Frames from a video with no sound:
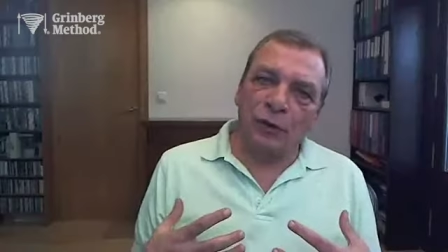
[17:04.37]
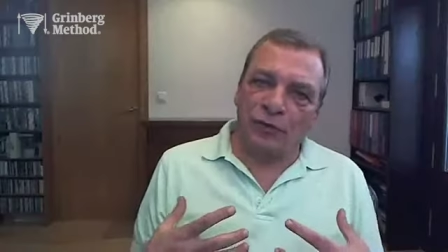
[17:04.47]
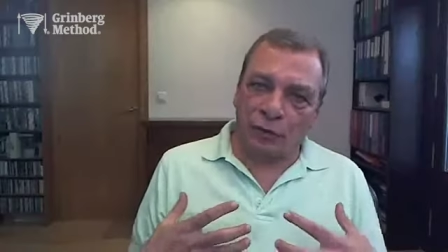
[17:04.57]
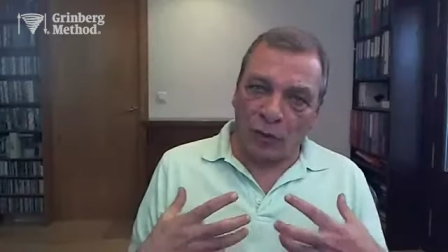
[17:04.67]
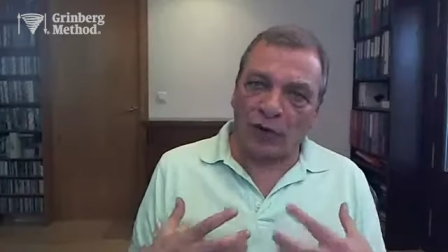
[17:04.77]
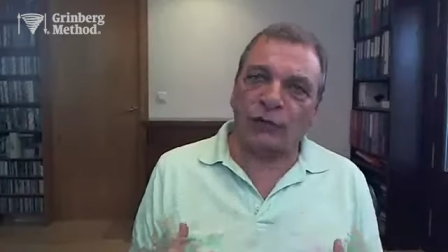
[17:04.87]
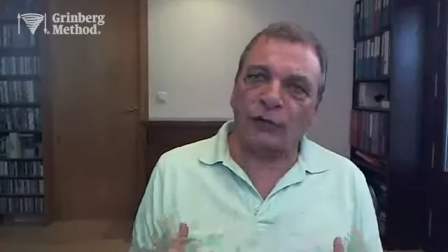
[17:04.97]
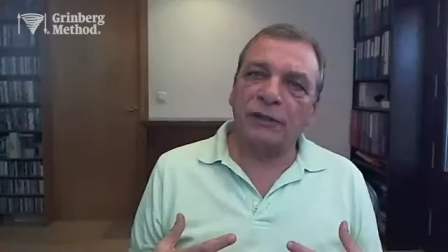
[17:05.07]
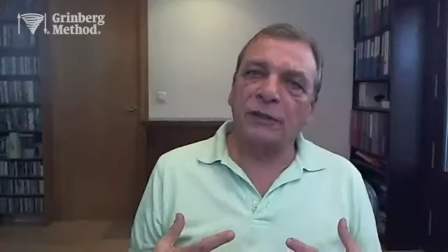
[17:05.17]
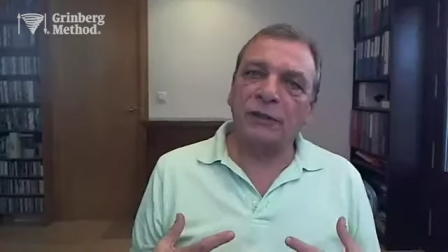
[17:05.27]
of
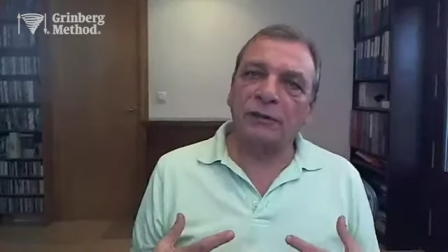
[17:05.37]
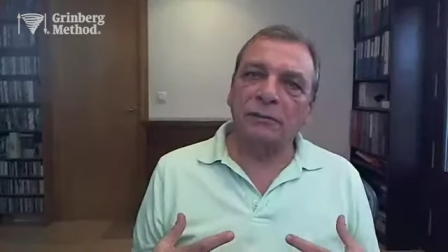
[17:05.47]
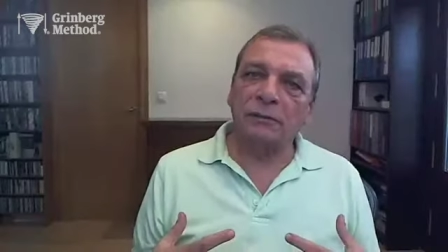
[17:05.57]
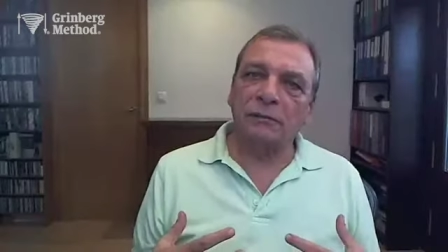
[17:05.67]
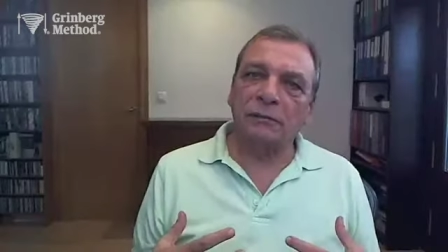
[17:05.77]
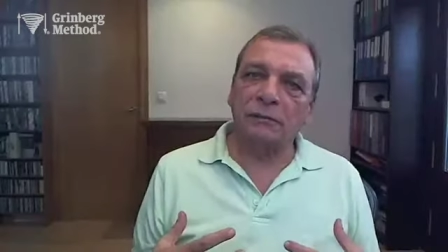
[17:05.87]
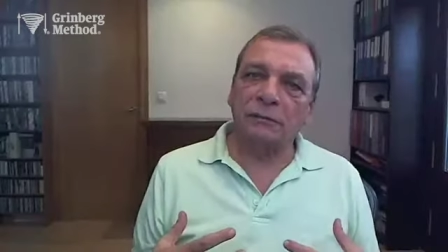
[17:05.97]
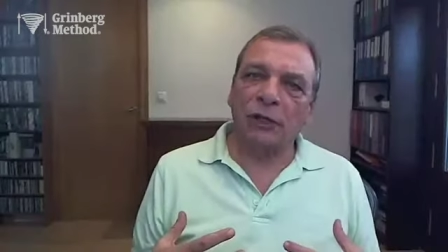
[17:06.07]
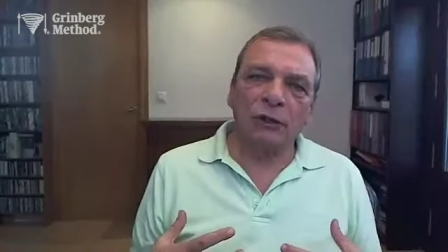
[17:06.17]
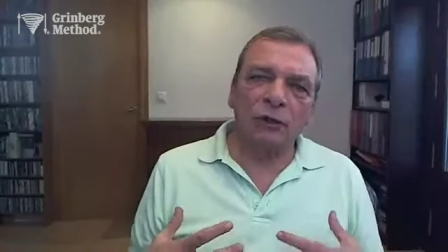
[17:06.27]
righteousness.
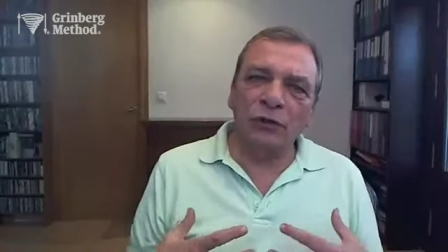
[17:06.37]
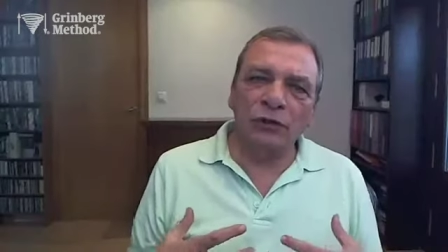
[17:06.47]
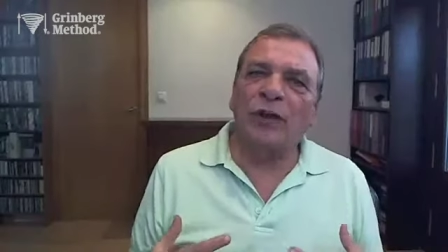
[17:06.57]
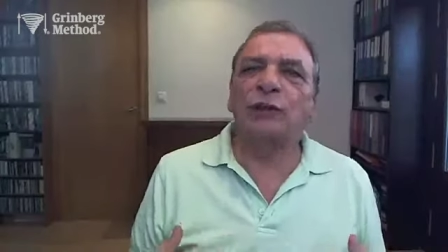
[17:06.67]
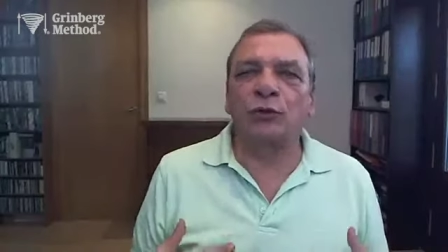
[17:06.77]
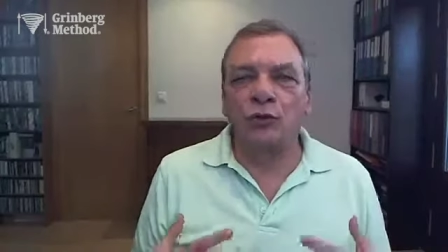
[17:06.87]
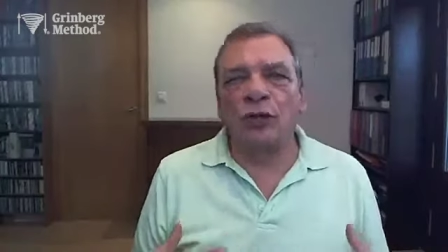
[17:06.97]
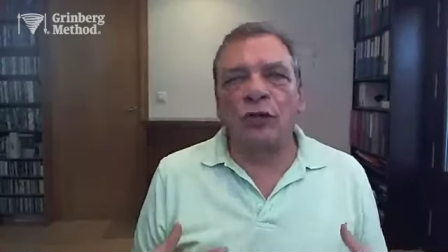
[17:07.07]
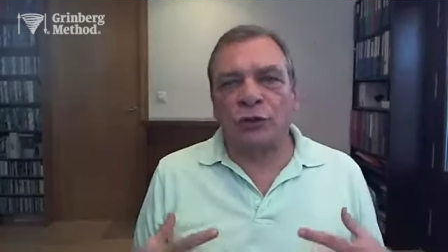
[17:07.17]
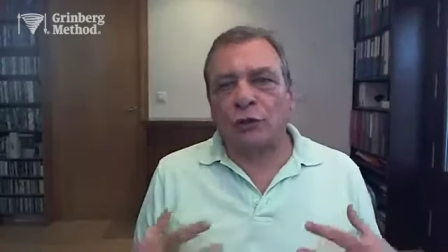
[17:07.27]
And don't try to
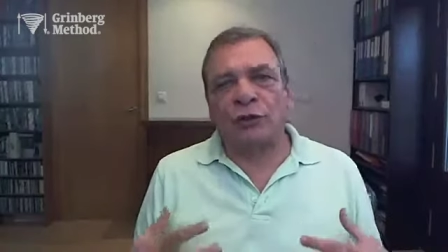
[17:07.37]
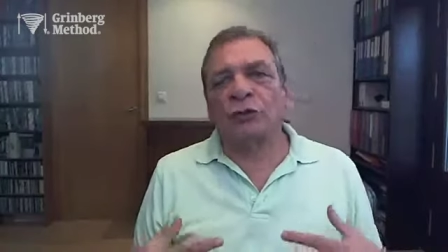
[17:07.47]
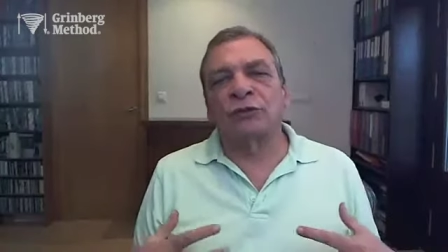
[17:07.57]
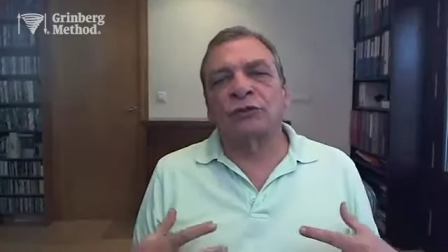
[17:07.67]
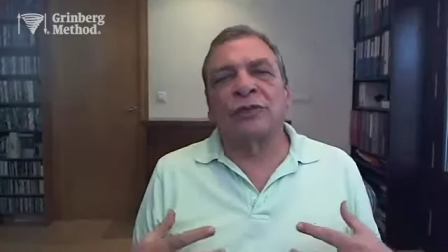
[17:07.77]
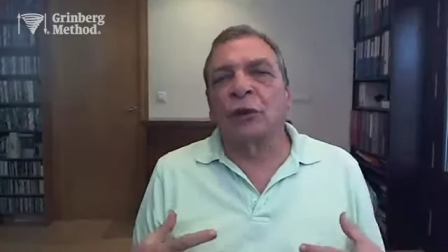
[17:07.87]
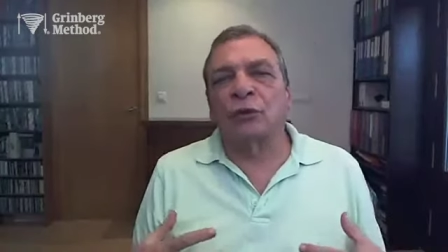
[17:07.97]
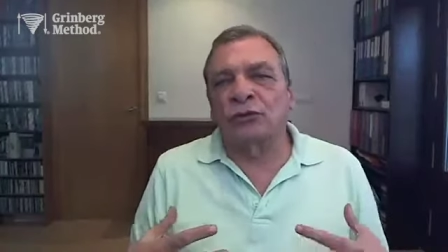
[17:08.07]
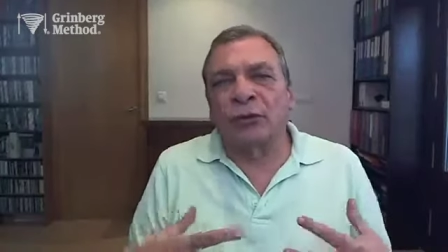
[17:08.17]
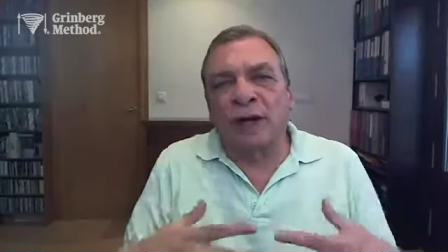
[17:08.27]
change it. Don't
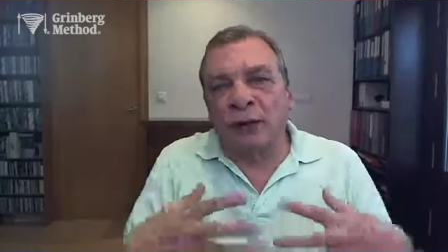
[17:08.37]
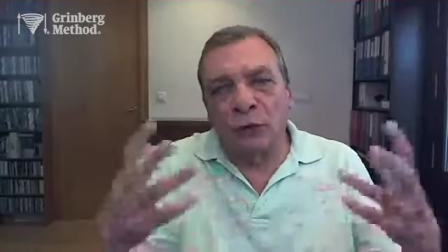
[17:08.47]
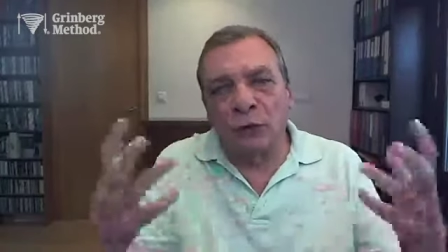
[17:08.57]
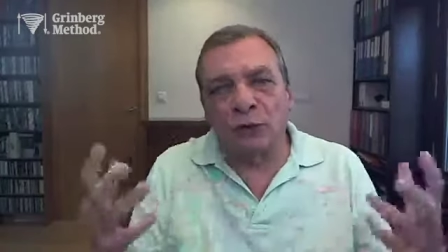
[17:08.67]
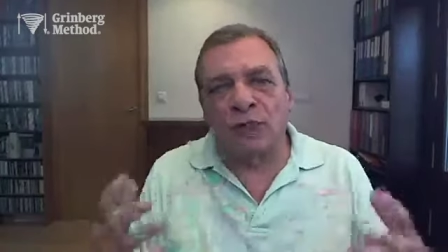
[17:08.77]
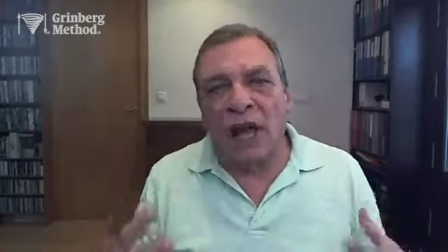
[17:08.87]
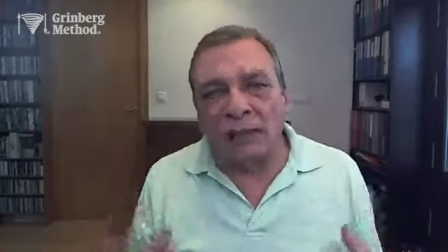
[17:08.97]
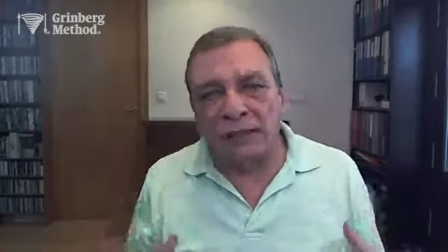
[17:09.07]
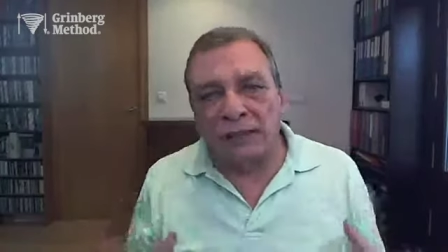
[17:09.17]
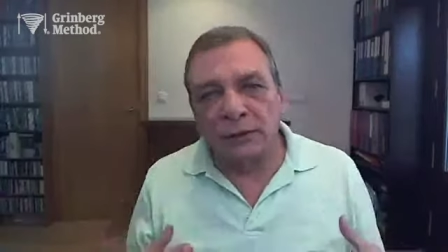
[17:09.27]
now try to be
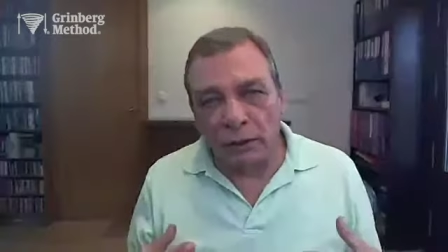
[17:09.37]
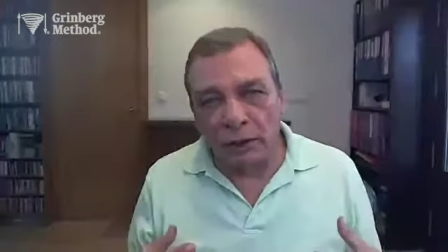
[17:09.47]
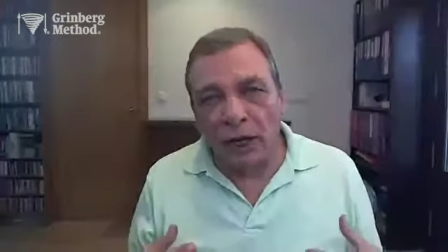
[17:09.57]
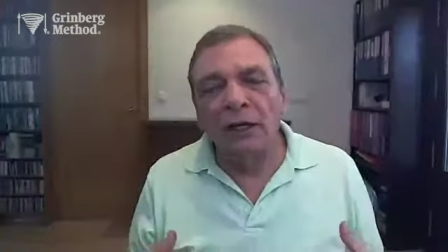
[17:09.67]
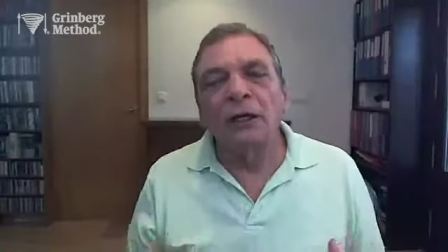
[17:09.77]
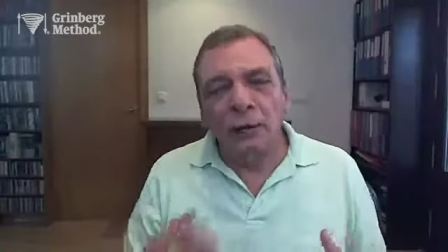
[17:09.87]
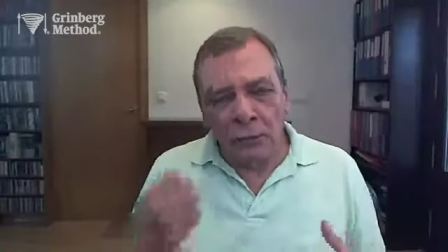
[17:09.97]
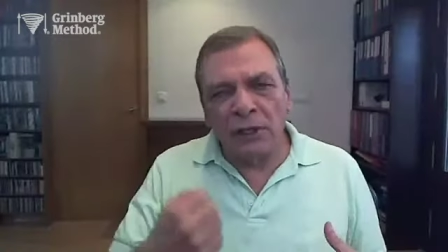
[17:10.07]
nice, okay?